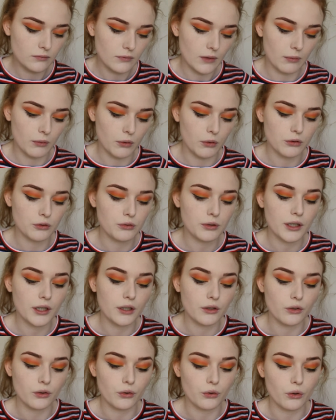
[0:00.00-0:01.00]
I'm going to
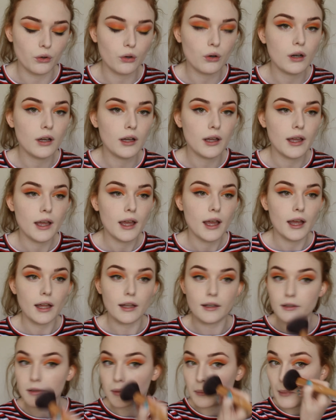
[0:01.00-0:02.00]
ignore
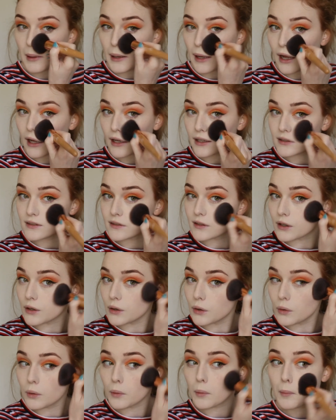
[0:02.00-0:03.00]
under my eyes
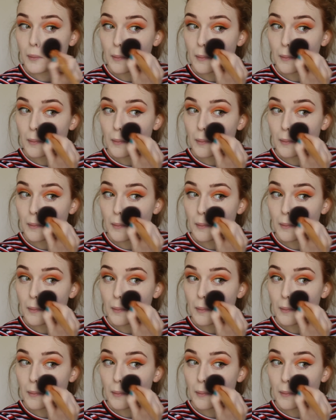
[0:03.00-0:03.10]
though.